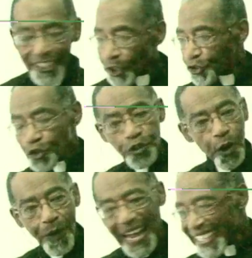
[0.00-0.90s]
Don't you
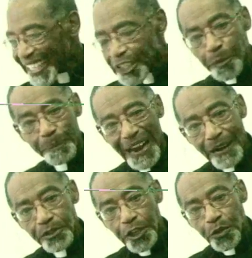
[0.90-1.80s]
know I got the
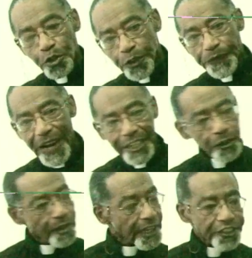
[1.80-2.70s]
power to crucify you
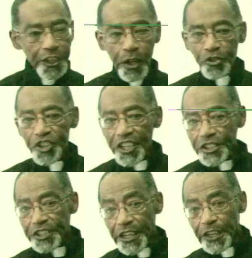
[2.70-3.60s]
and let you go? Jesus
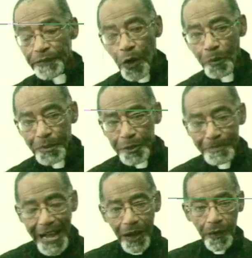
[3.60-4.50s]
didn't even open his mouth.